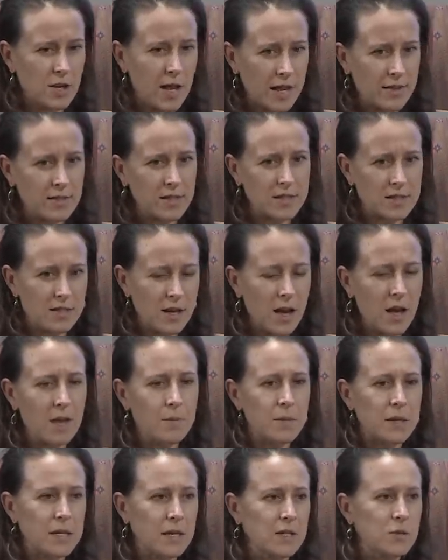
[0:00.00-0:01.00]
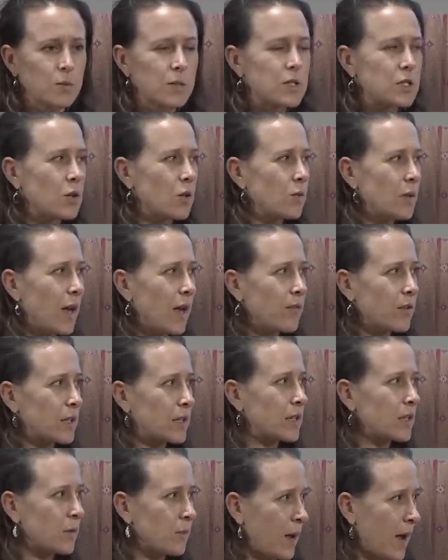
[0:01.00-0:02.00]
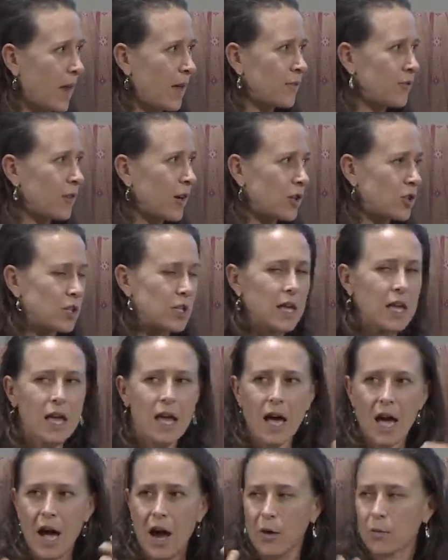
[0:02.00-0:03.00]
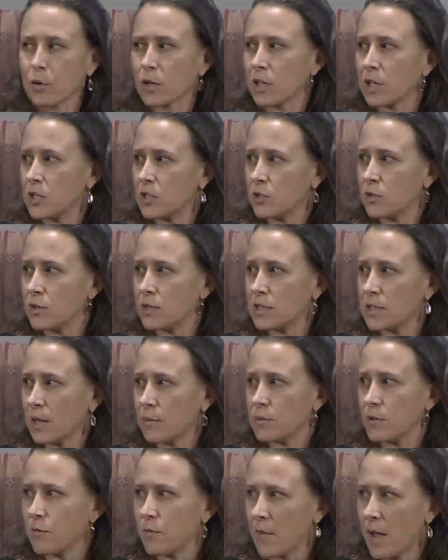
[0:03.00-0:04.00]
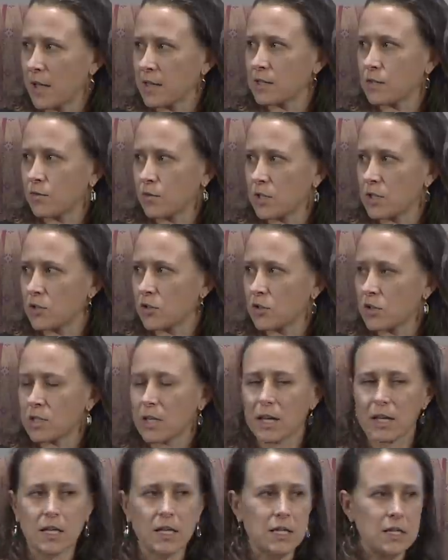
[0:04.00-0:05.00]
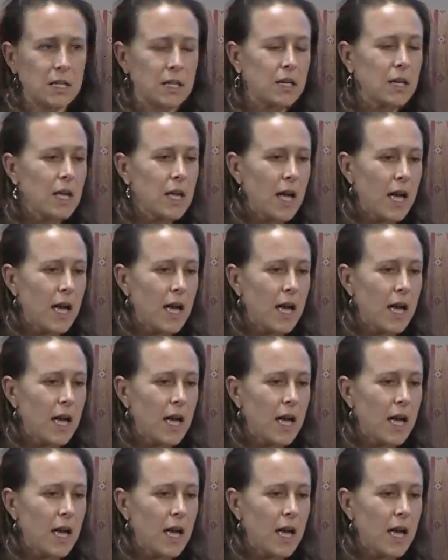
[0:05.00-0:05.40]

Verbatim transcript: at this time, because we don't have a clear path for actually how we're going to do these types of massive research studies, and,